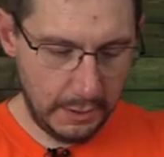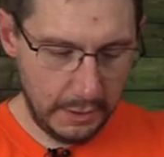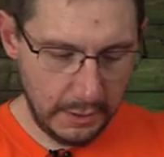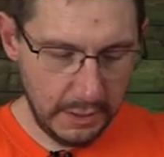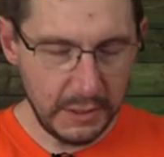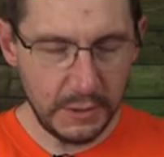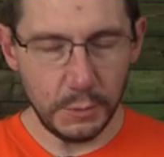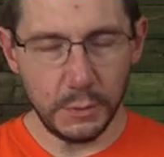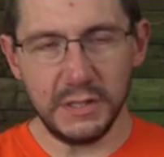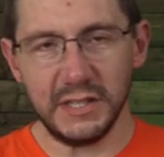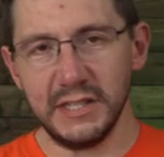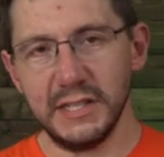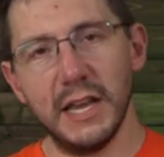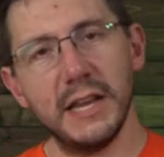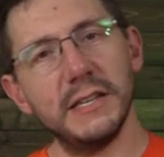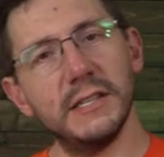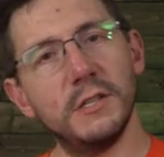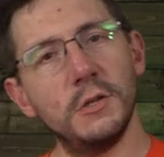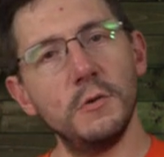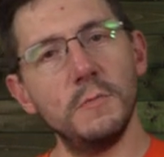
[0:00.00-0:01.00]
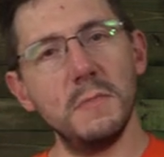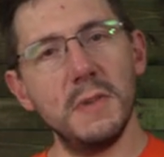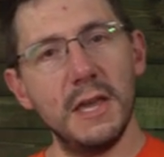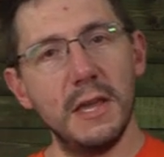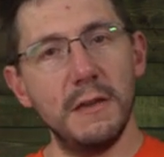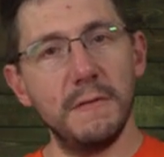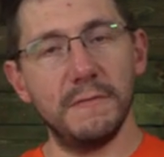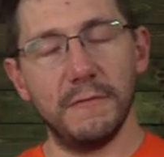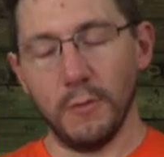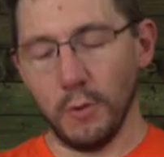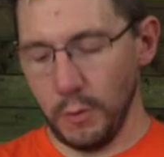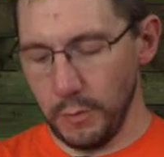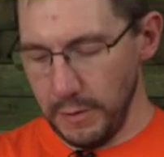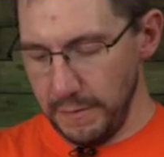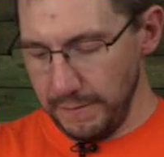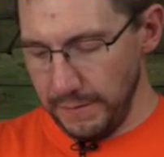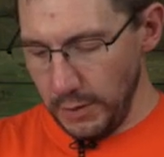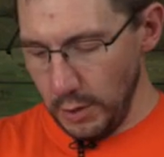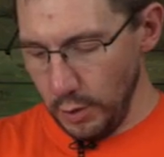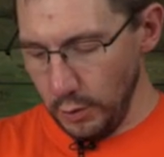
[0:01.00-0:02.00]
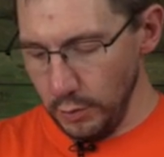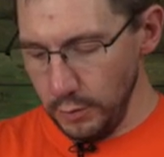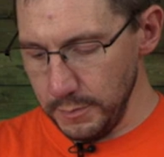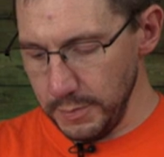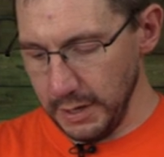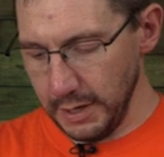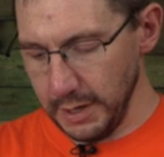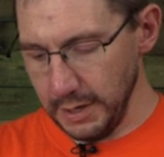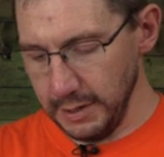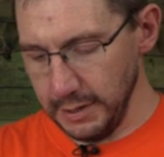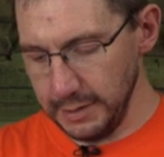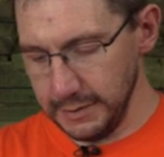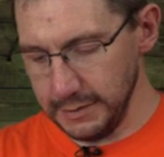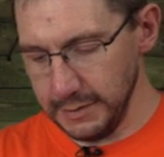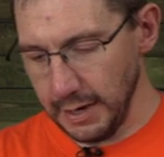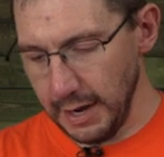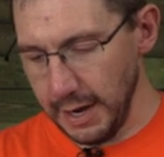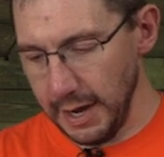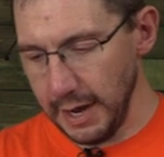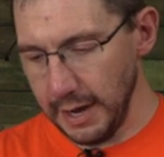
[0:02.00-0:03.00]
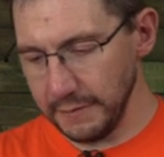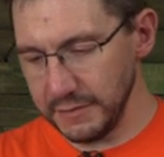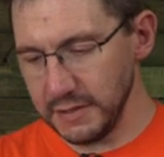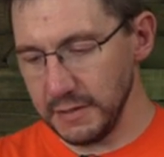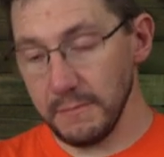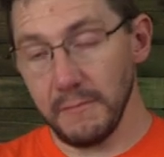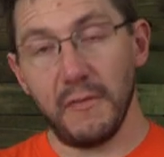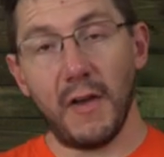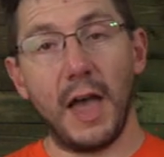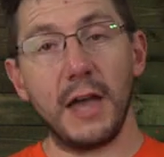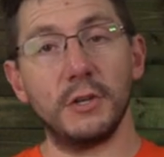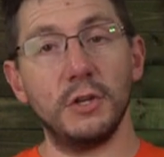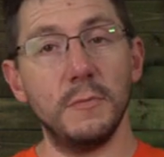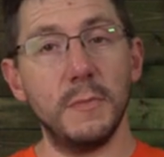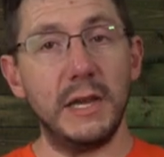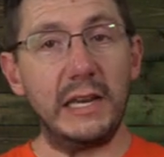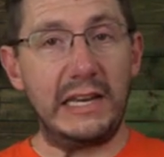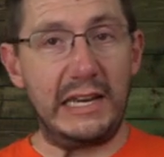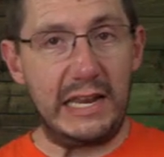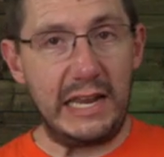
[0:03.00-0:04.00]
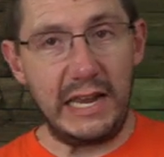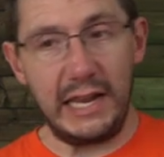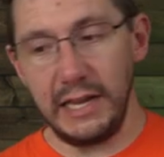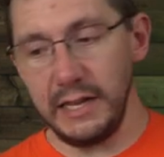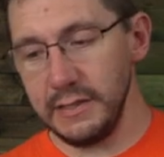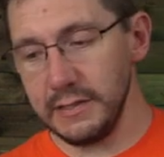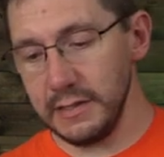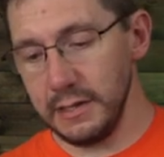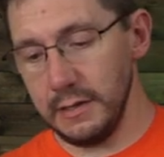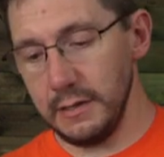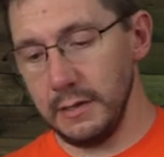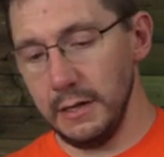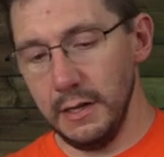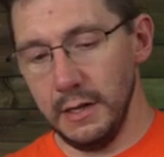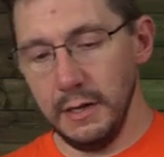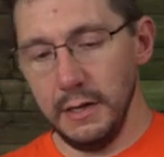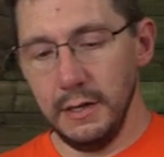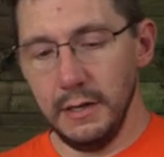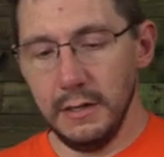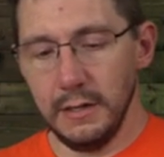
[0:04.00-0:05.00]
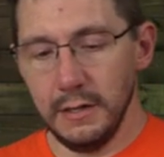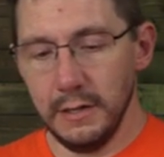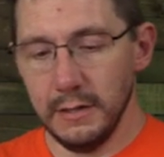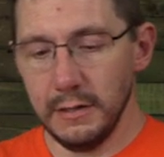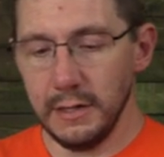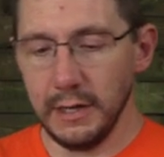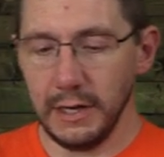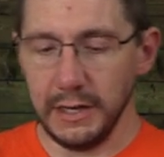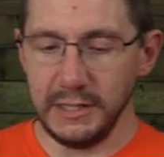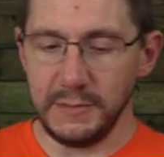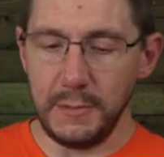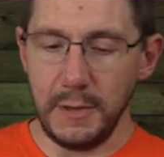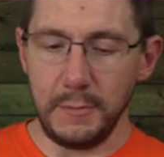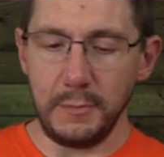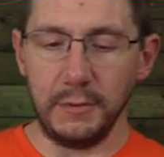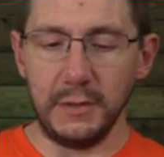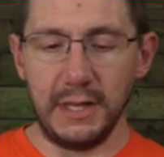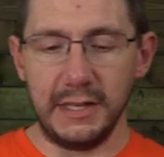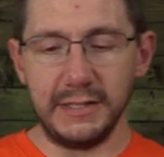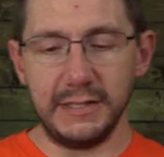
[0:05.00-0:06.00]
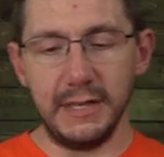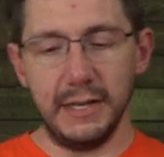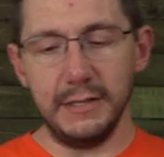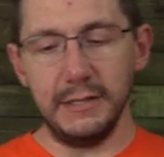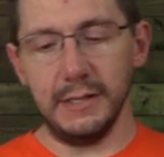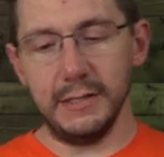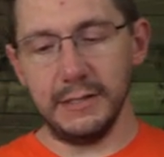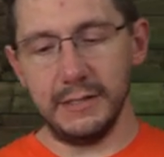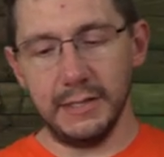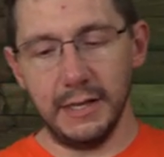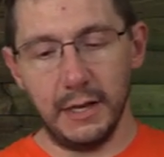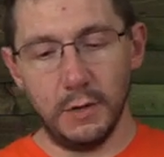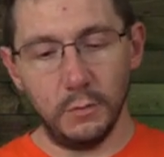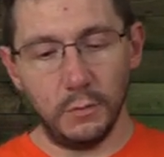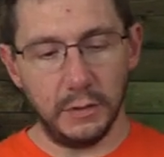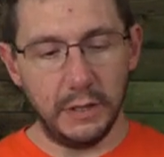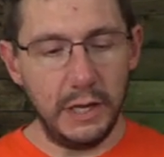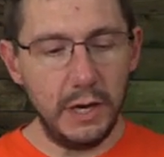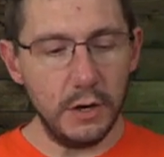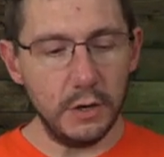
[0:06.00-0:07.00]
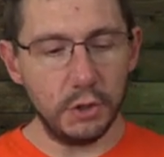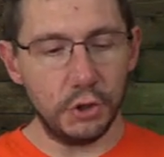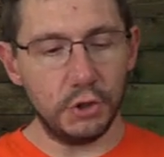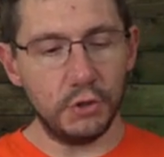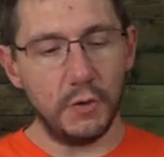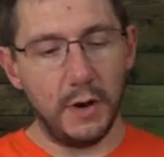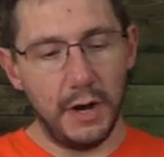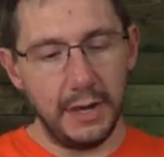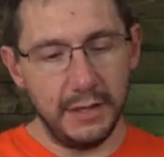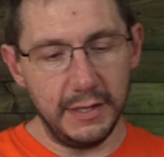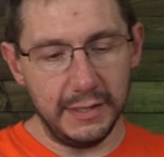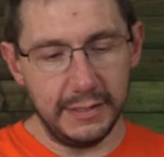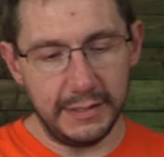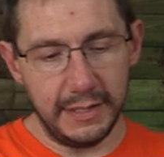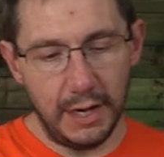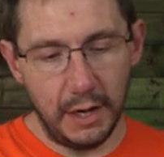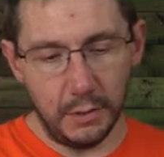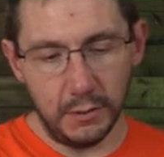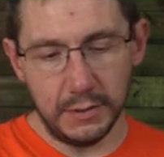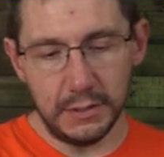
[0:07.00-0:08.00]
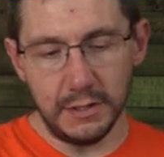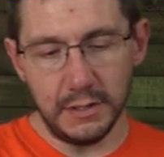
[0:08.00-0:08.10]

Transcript: This was sent to me for review because I have some vacuuming needs and the nice people that sent it said, well, here, try this out.